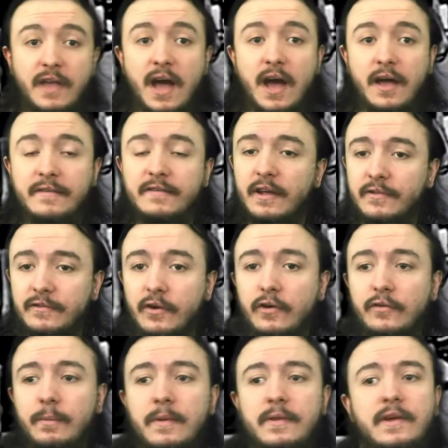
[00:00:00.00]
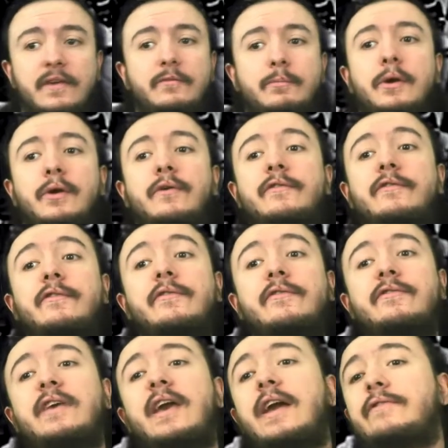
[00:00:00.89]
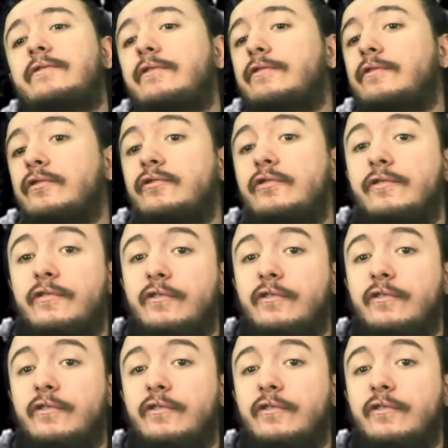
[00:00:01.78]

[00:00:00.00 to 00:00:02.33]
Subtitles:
stars and talks about the experiences of skaters such